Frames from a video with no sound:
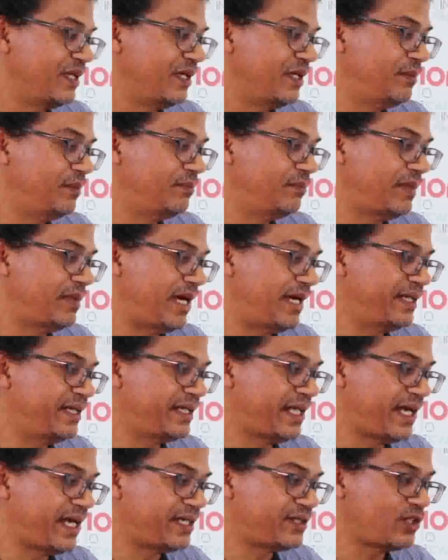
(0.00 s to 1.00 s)
And
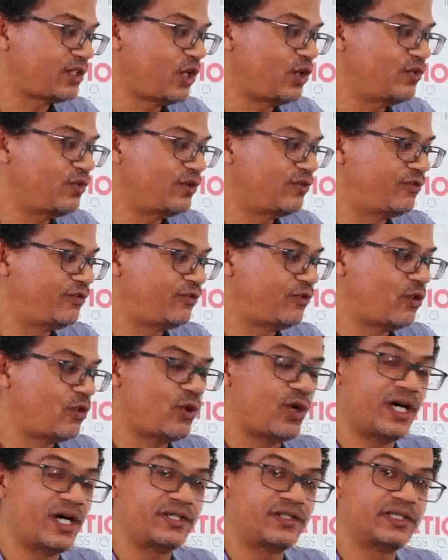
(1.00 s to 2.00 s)
it has over
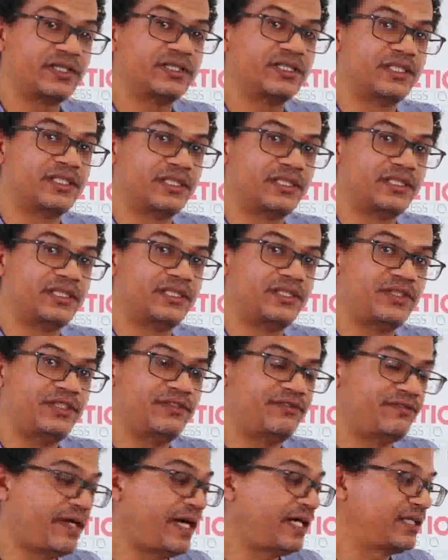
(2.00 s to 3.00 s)

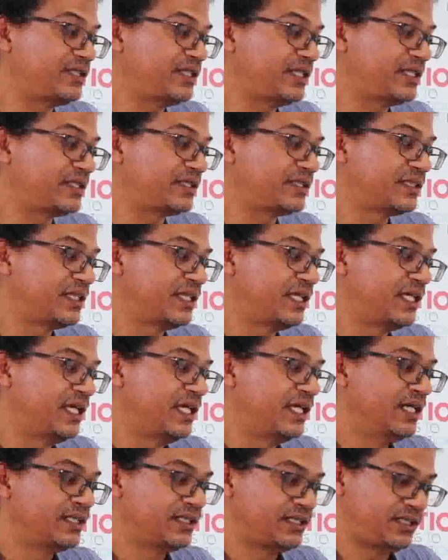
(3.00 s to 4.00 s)
433 fact checks.
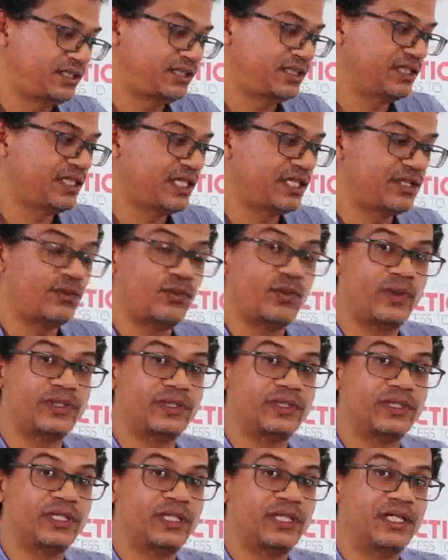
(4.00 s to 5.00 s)
This is another
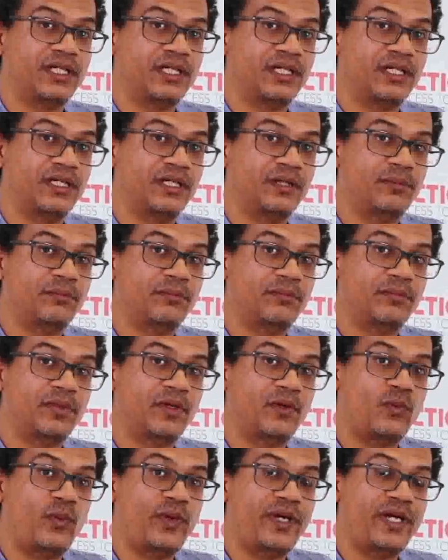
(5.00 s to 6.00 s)
one
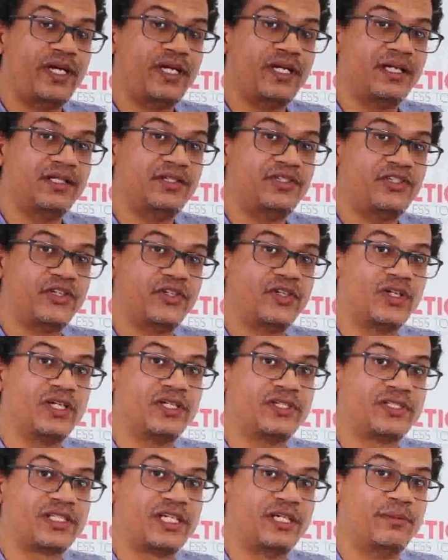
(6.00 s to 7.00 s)
where
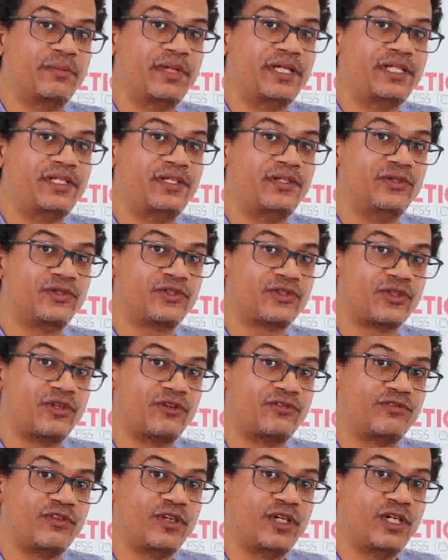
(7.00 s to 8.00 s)
journalists can make use
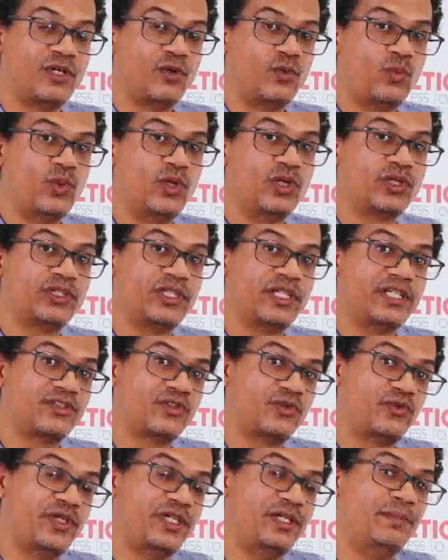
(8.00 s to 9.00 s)
of work that
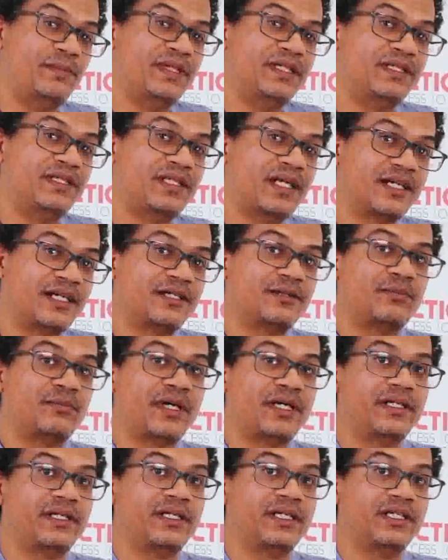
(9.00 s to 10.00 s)
has already been done
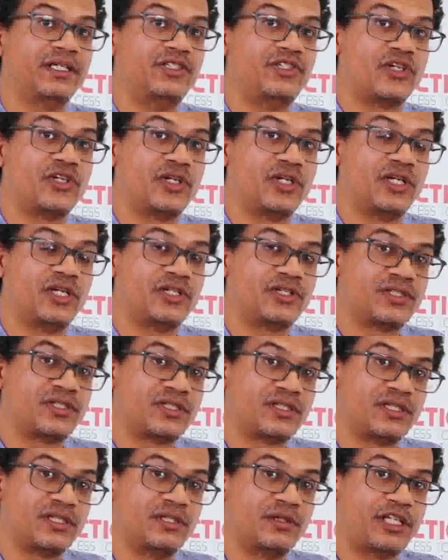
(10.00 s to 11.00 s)
by
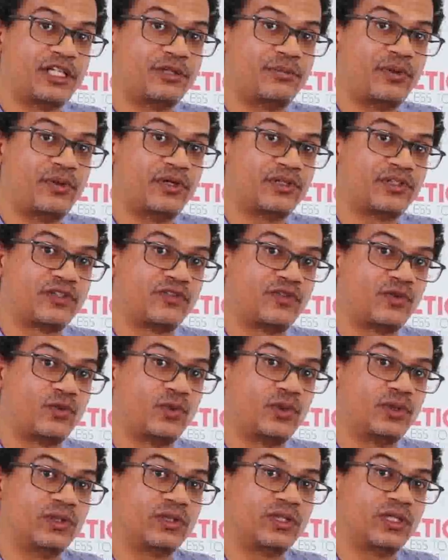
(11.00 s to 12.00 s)
journalists in other parts of the
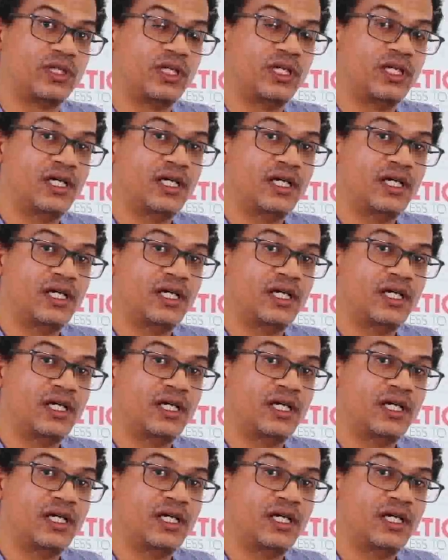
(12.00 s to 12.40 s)
world,